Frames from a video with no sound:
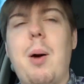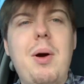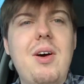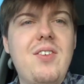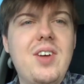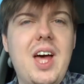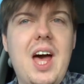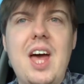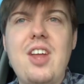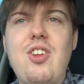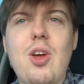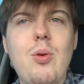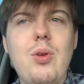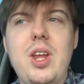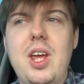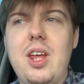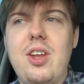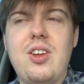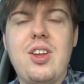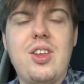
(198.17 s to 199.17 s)
However, I
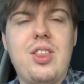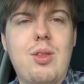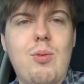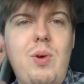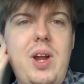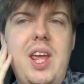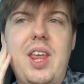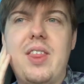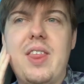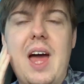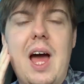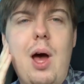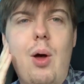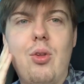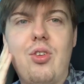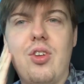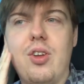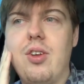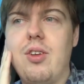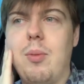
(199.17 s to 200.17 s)
don't need
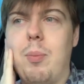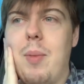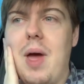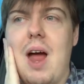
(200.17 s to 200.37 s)
3,000